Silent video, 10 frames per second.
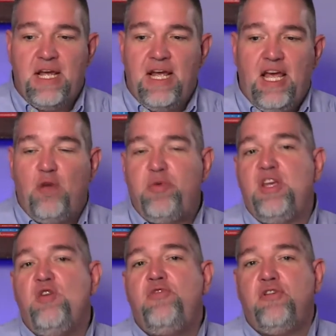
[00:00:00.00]
helping
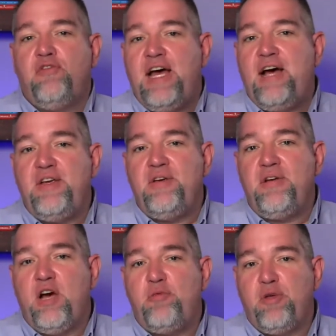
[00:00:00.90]
you feel valued,
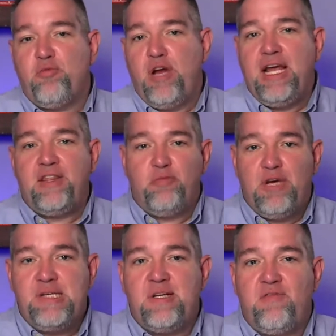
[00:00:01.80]
helping bring out the
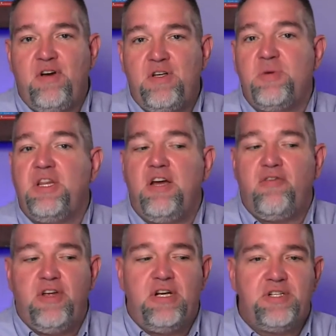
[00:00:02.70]
best in folks. We'd love
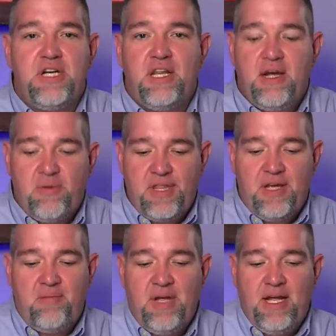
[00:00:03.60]
for you to share that with
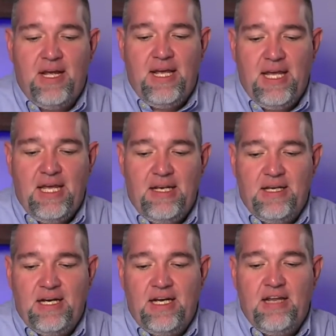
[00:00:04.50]
them and
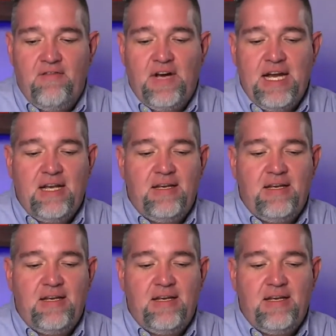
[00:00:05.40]
invite